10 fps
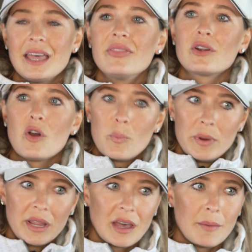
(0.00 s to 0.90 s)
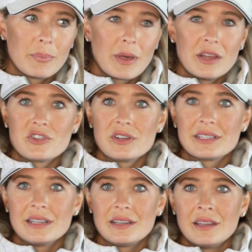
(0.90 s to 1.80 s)
then they're opening up countries
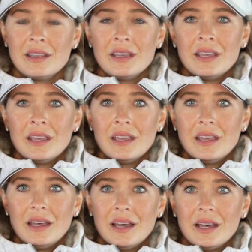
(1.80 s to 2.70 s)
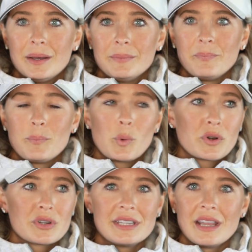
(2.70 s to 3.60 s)
and
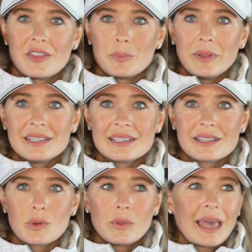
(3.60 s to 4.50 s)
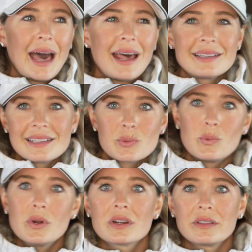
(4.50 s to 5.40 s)
borders in other places. Like, how does this
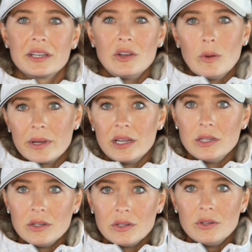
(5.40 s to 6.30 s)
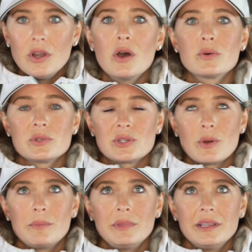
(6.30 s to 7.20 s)
work? Like, nobody knows. So
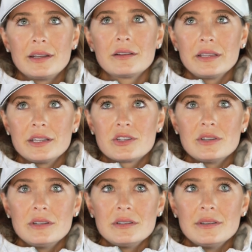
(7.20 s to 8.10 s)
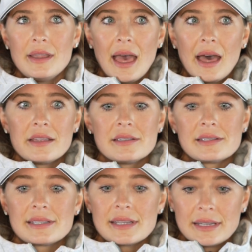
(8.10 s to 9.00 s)
I'm literally as
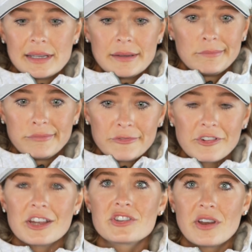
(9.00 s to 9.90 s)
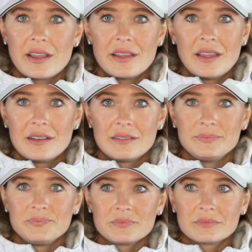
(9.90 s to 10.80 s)
frustrated and,
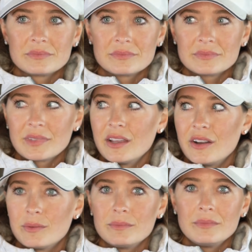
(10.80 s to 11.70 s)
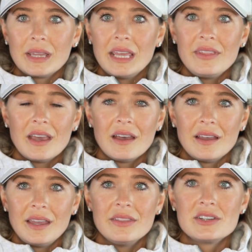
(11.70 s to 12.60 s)

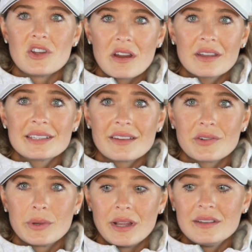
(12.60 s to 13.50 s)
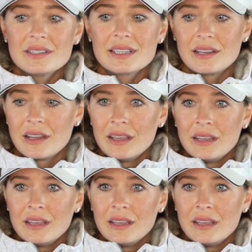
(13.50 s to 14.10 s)
in the dark as everyone else, and